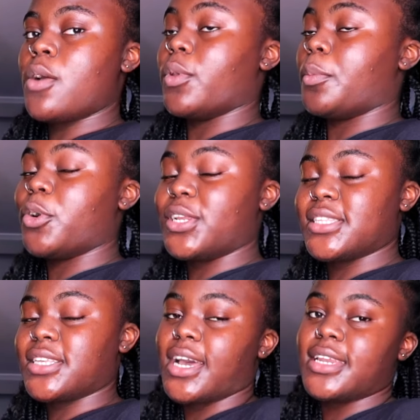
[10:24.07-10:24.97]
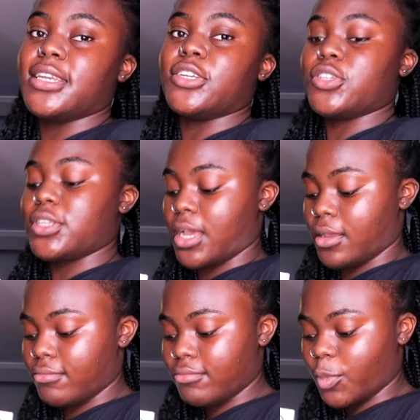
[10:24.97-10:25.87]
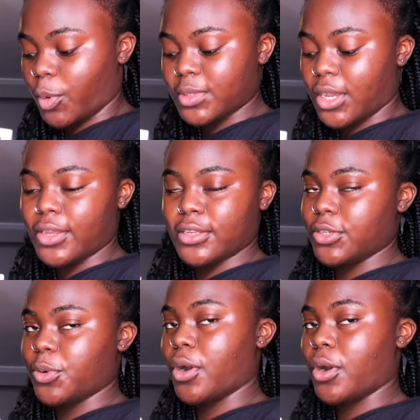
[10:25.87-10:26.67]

or the pod inside, and it just like comes out into your